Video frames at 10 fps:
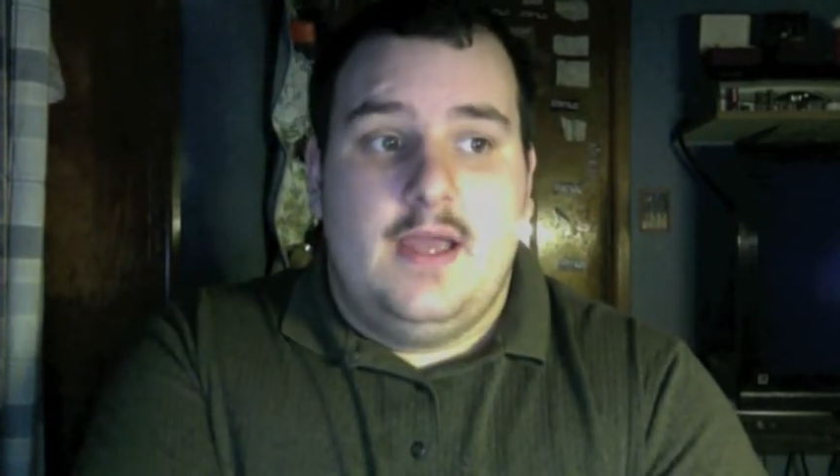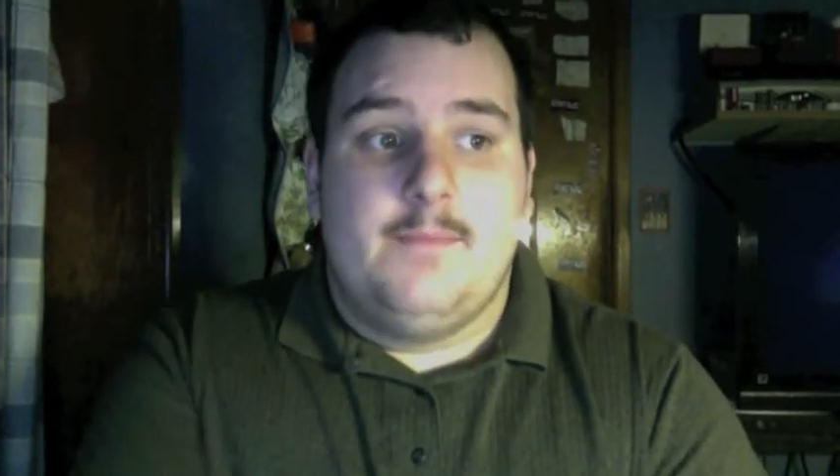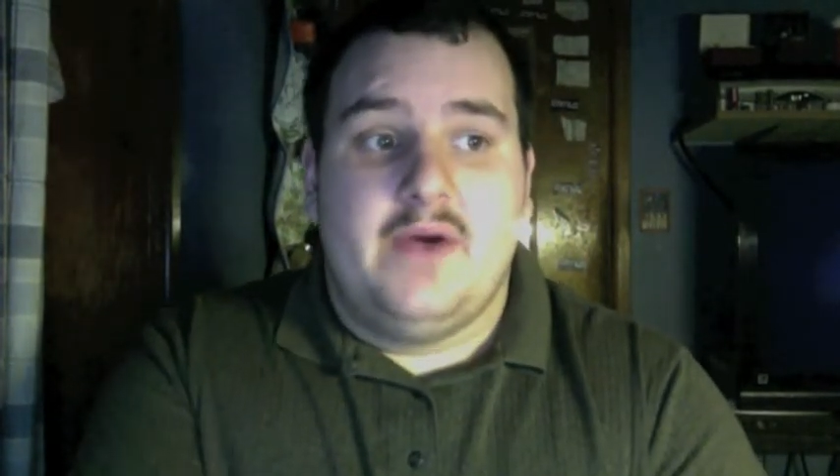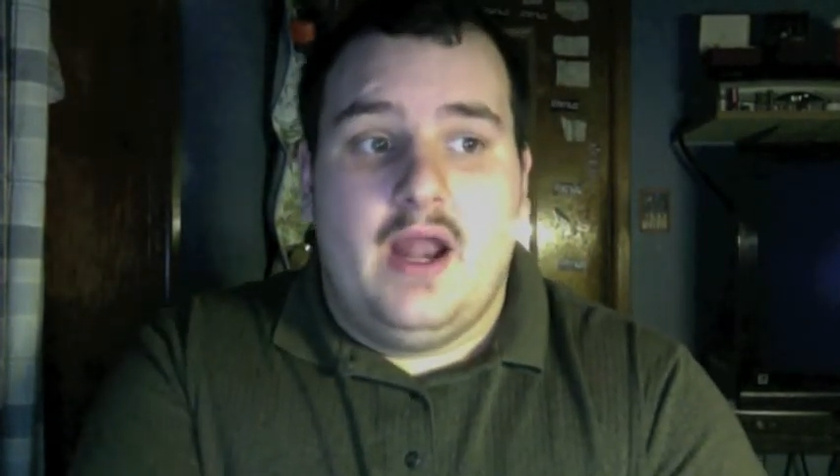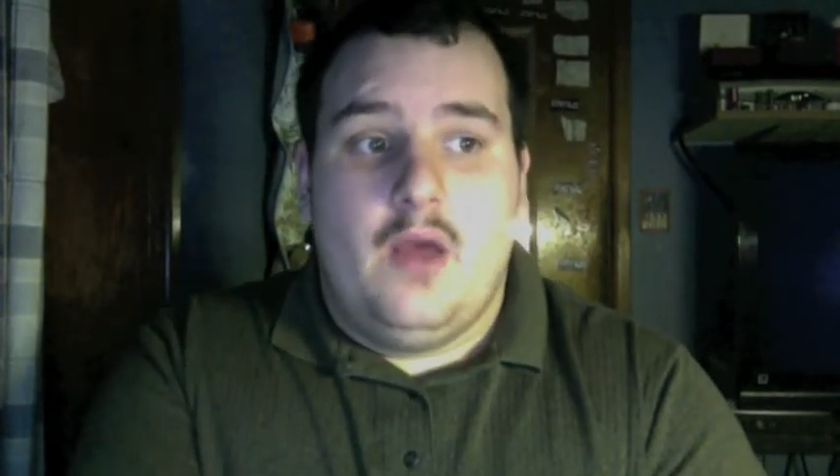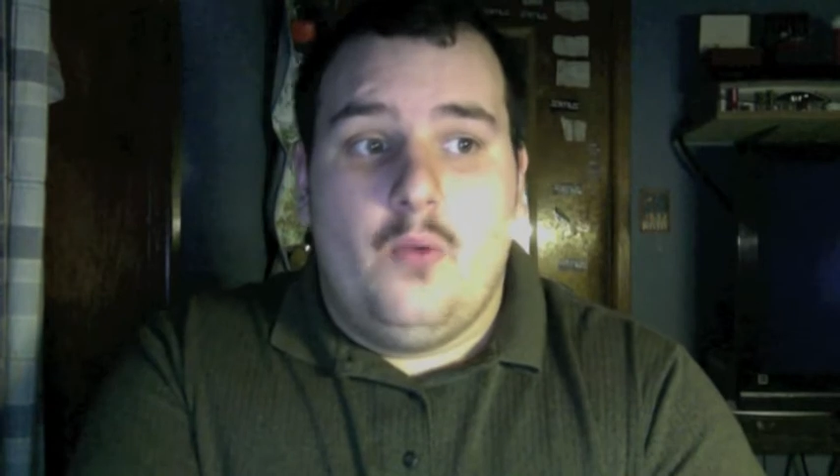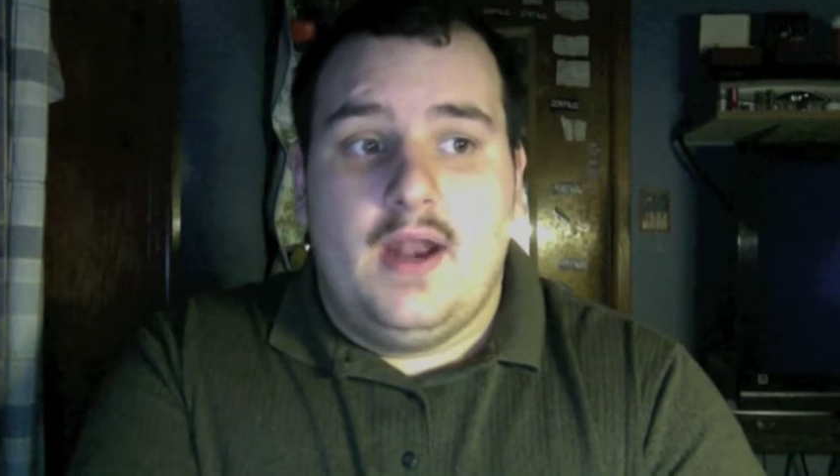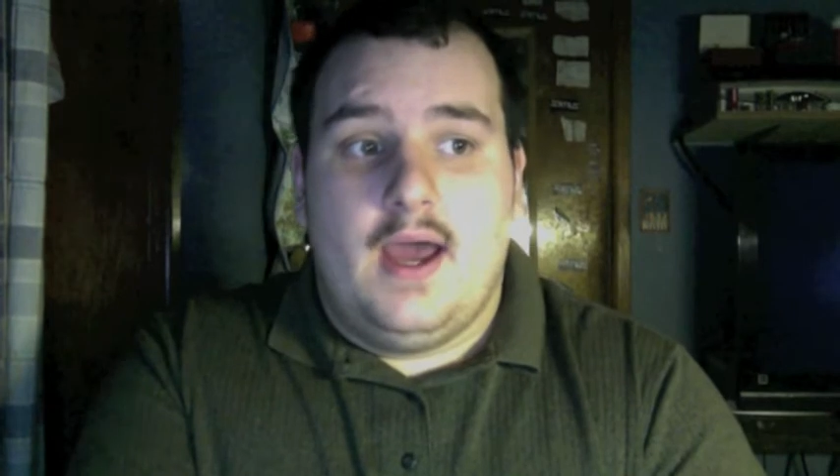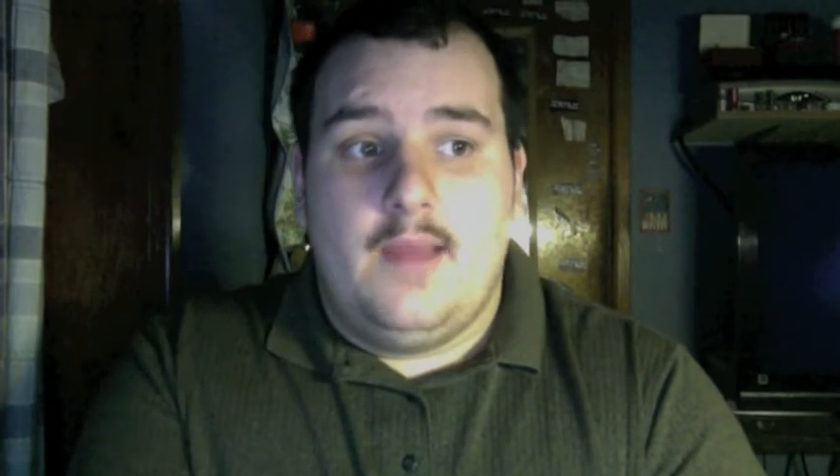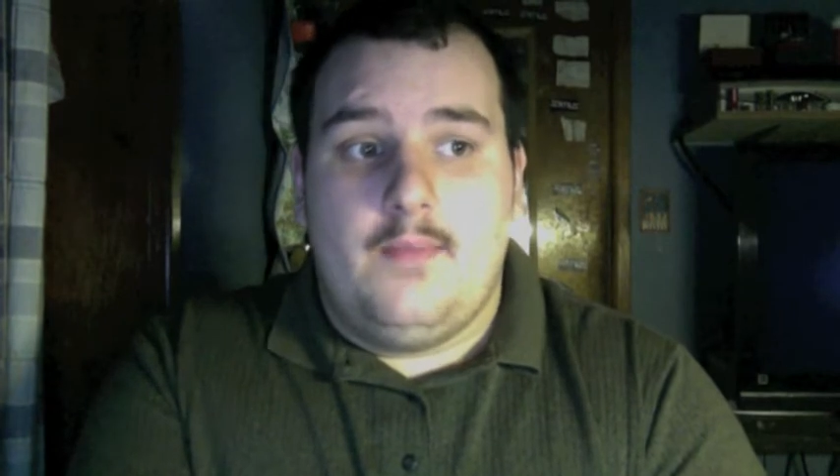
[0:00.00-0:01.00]
but when
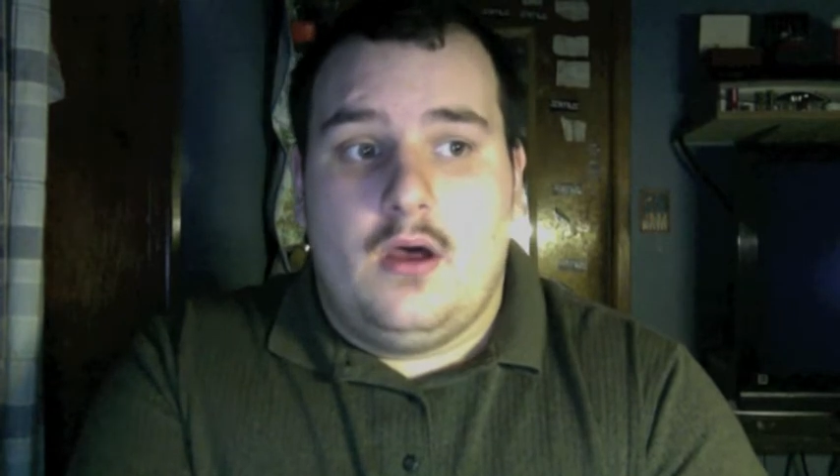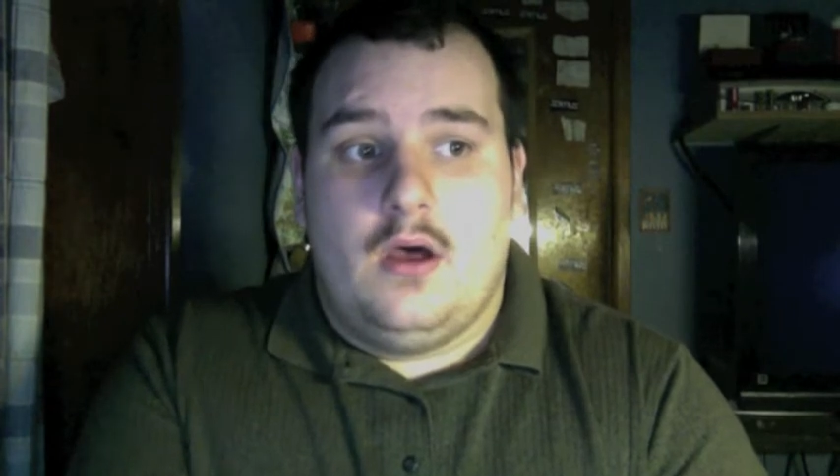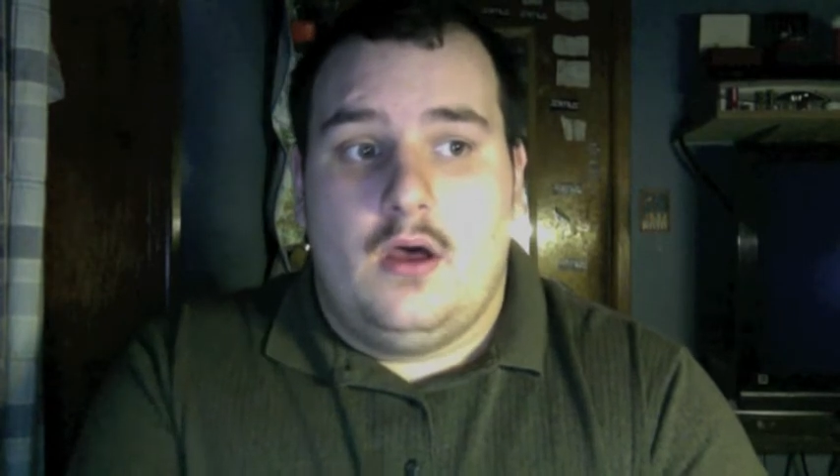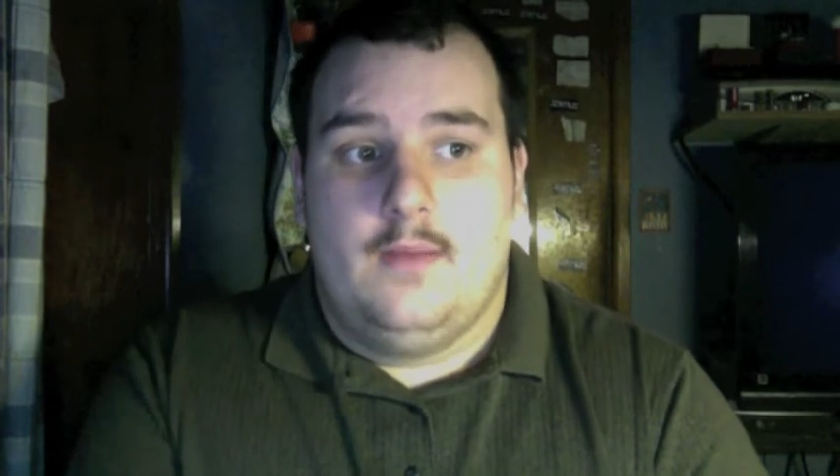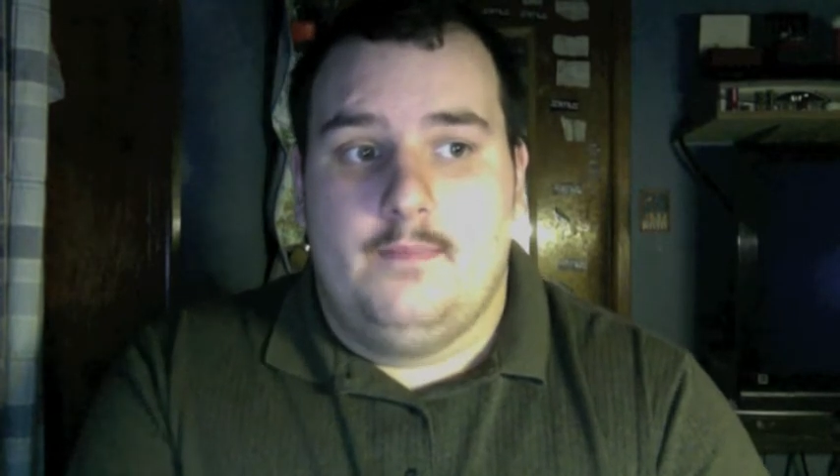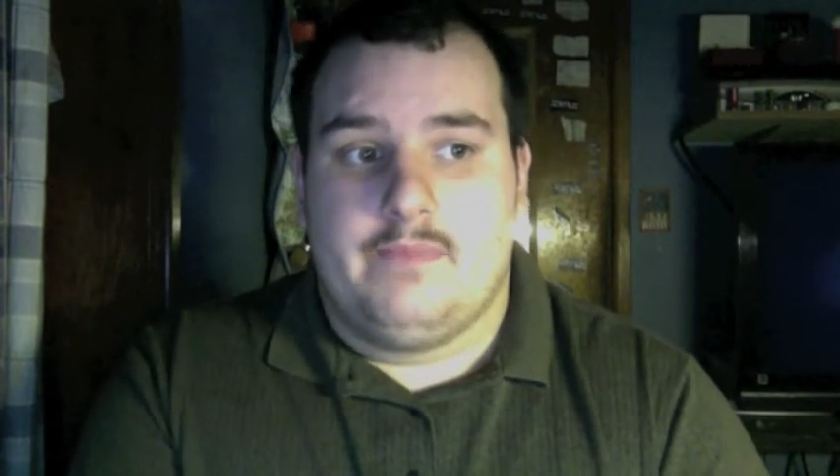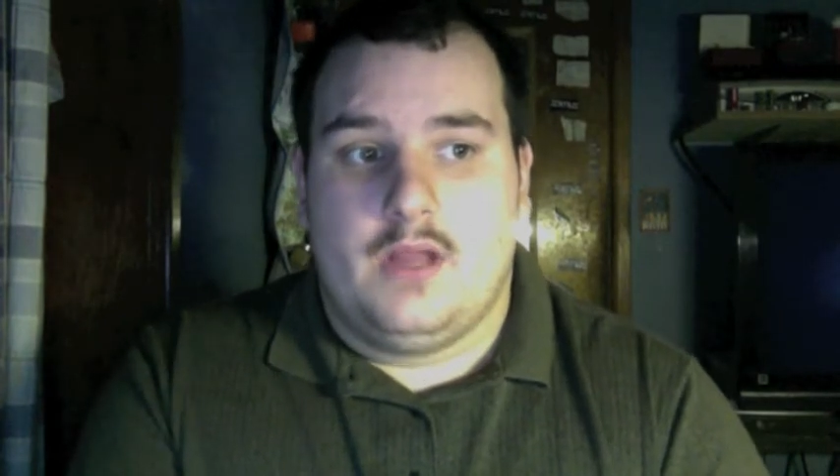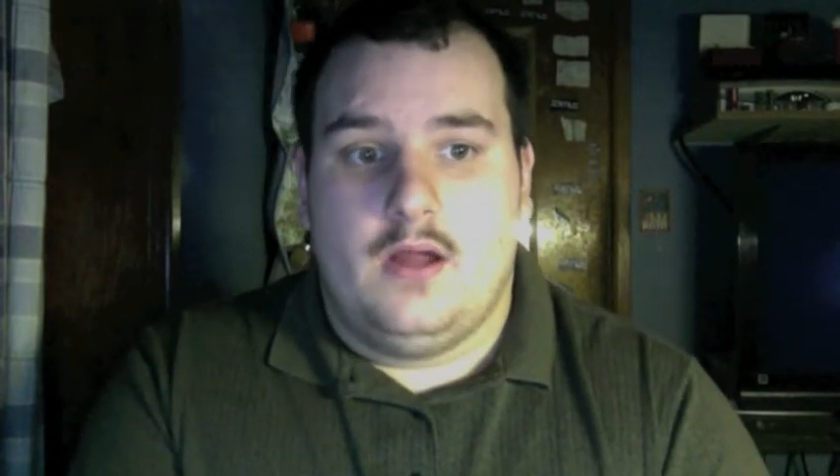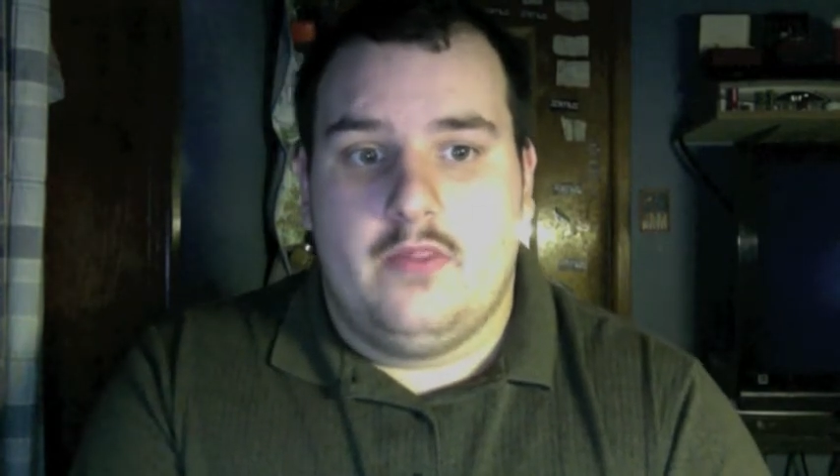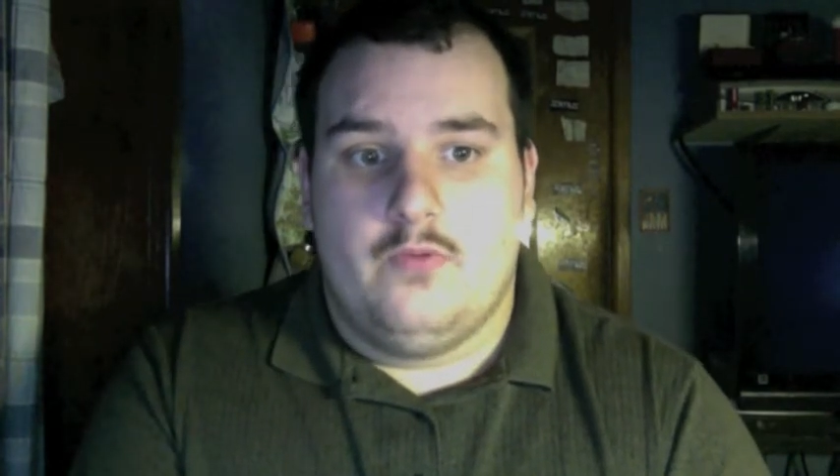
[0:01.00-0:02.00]
I'm
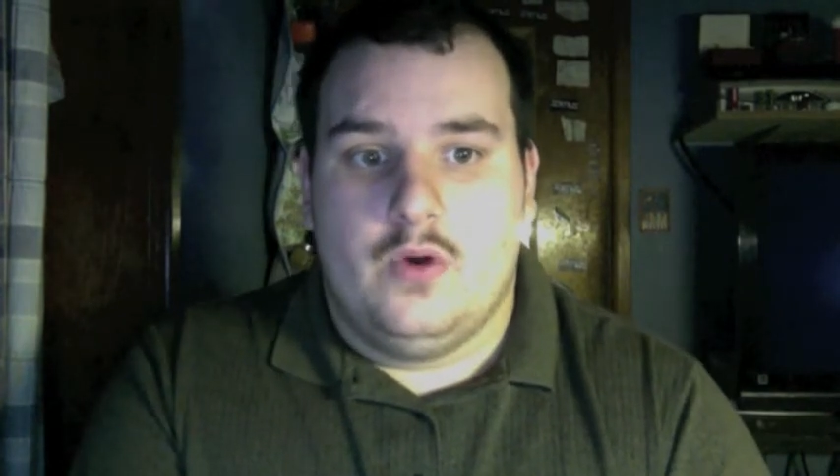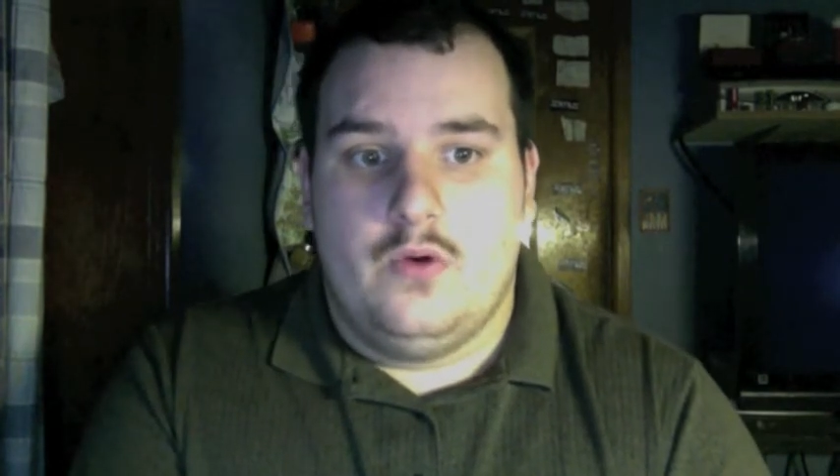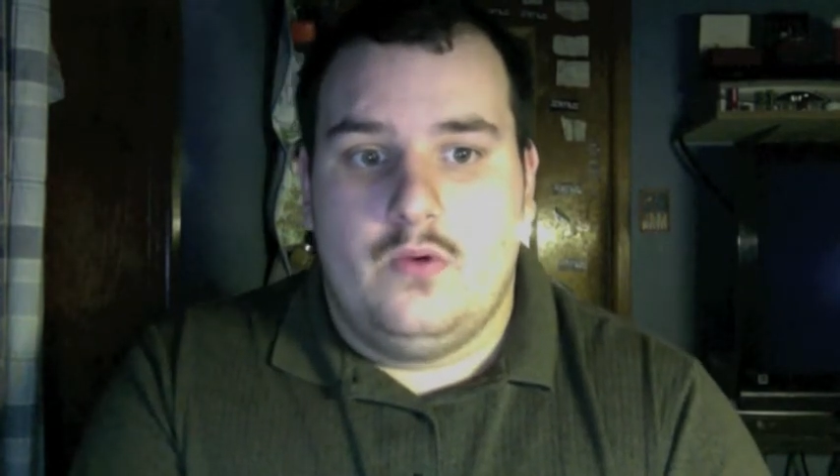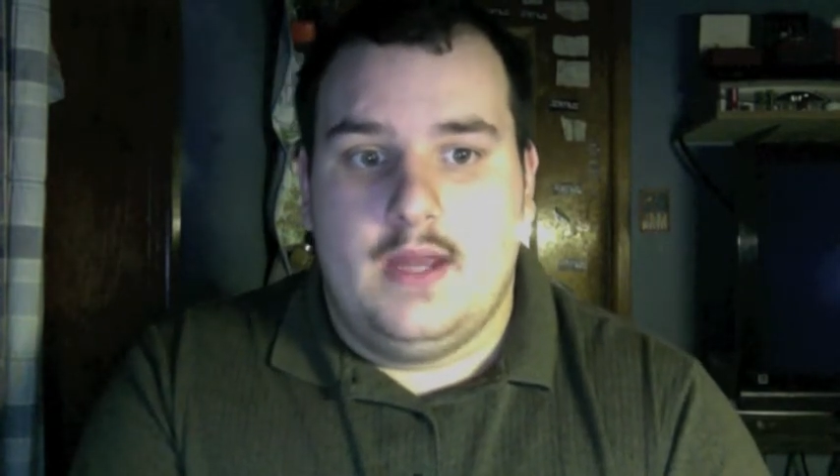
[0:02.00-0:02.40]
on the road,